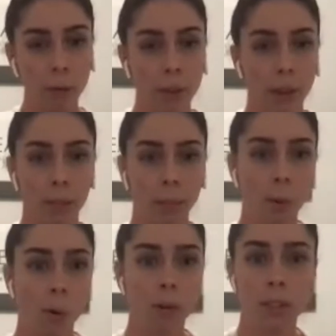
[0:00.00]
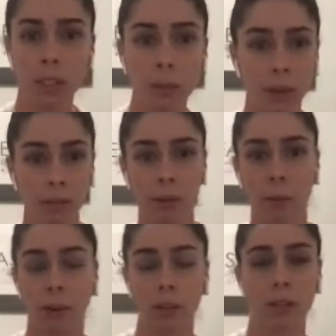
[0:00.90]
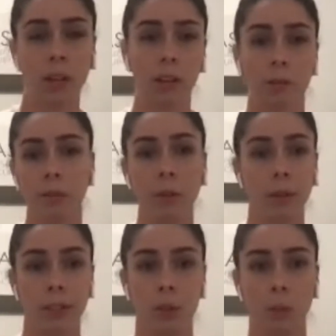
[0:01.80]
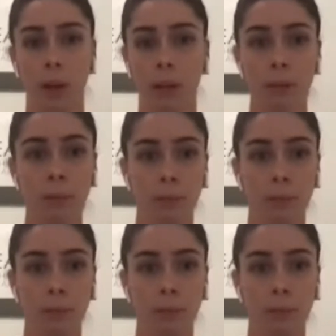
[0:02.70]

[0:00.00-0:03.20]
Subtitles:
in that poll and see what everyone else kind of feels as well.